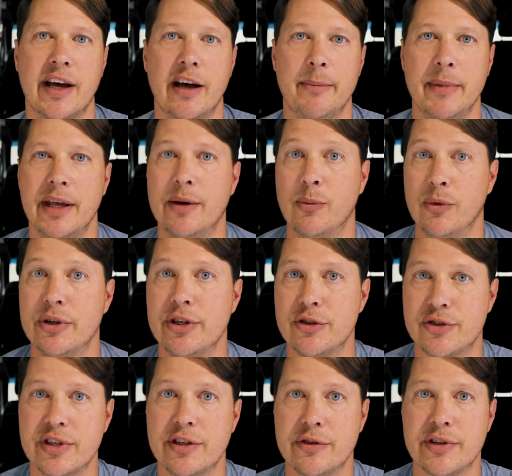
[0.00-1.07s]
it will
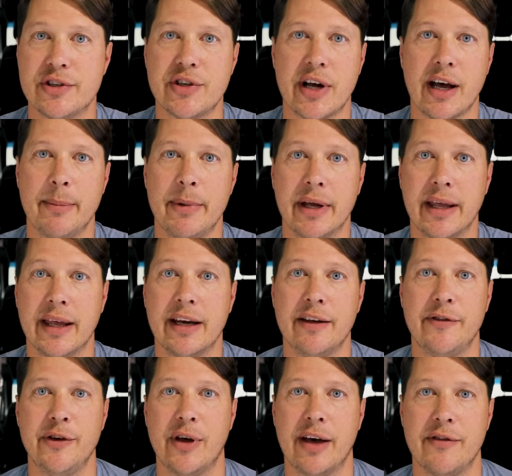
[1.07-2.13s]
usually do the job, again,
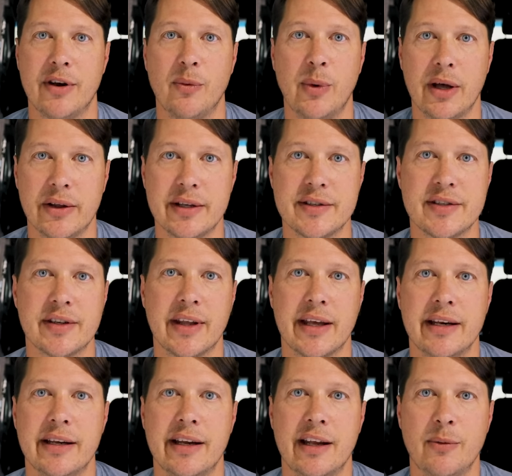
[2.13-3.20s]
if you have it well
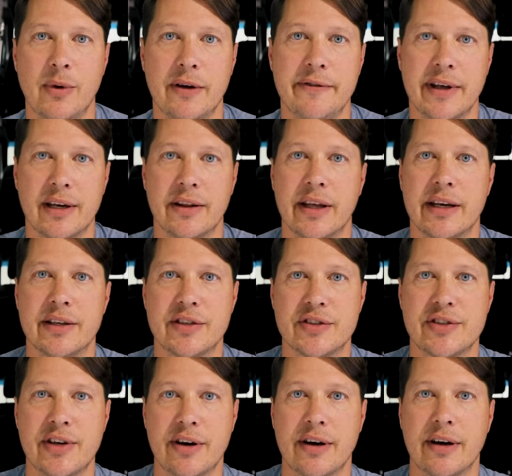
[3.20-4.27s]
insulated and well ventilated to
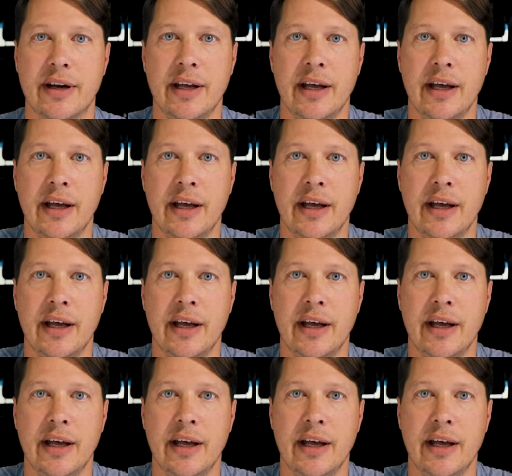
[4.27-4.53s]
start.